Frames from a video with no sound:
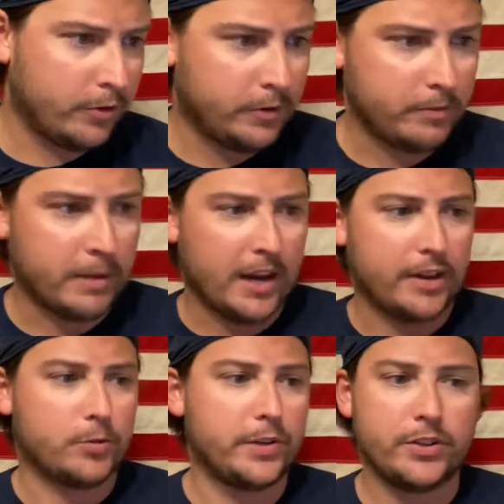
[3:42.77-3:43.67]
My
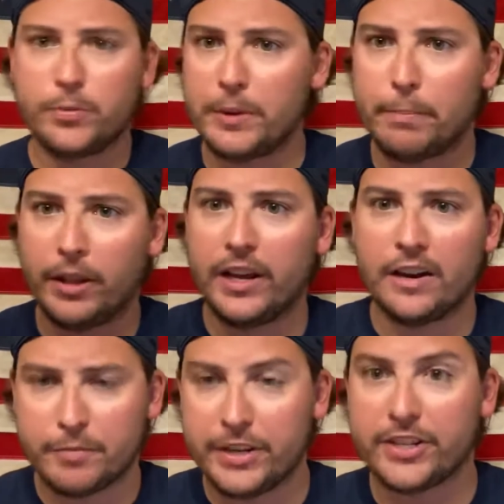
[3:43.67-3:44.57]
2020 playoff
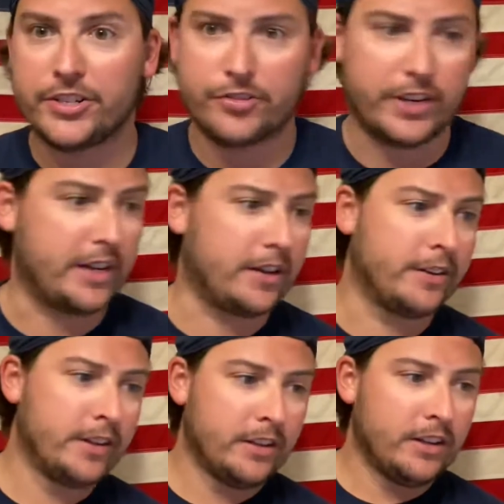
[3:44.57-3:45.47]
predictions right now
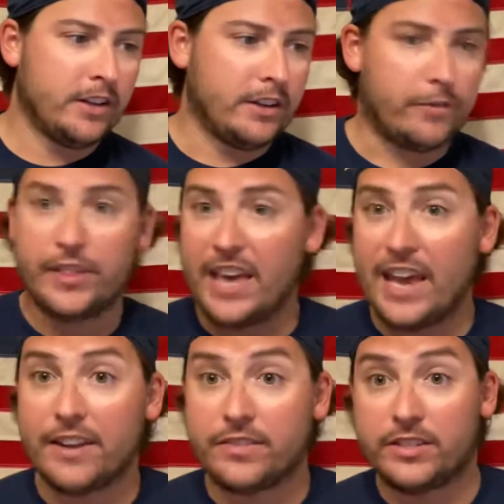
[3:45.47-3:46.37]
for the
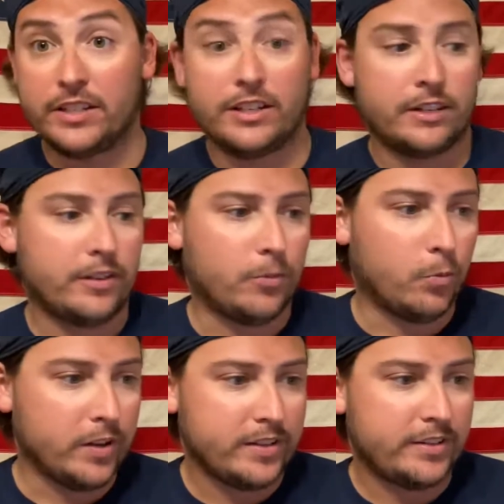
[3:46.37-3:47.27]
AFC.
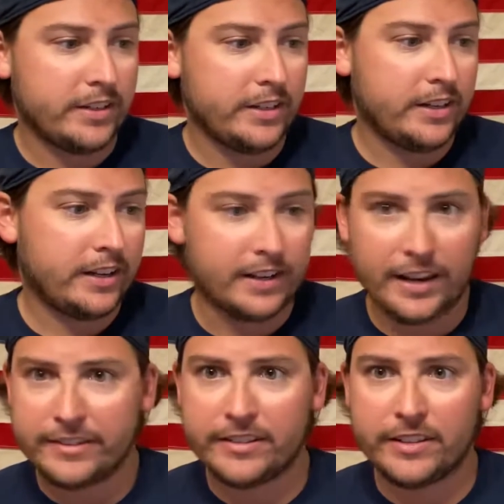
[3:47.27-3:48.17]
1 seed,
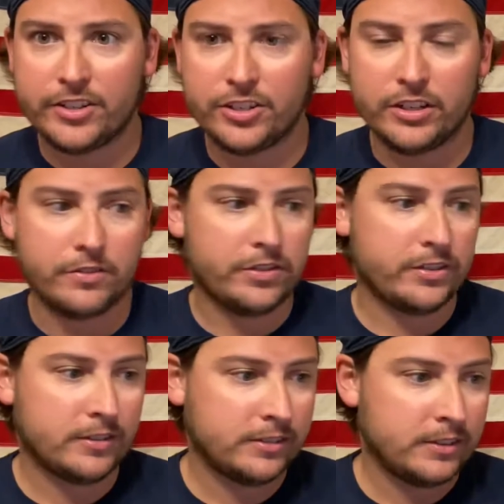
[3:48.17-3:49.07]
Kansas City Chiefs.
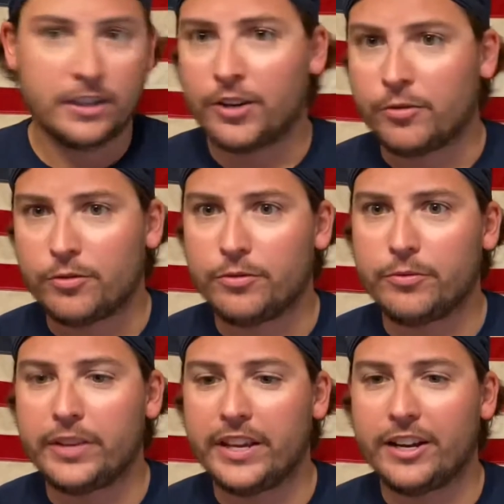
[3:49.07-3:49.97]

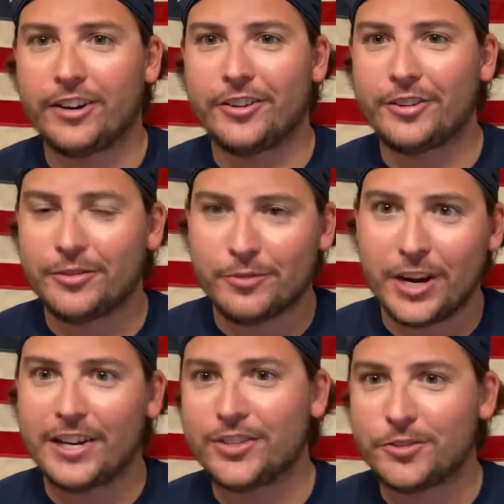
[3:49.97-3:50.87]
They are the
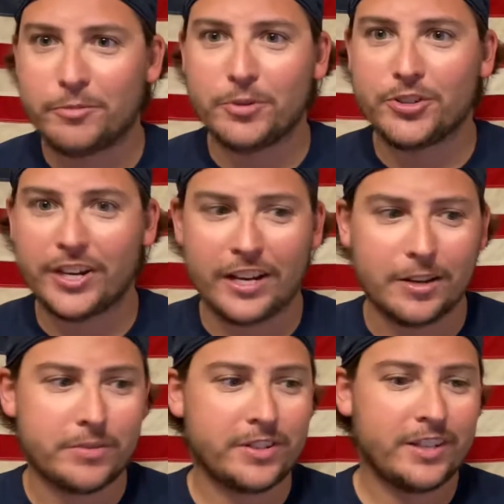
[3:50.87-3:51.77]
reigning Super Bowl champs.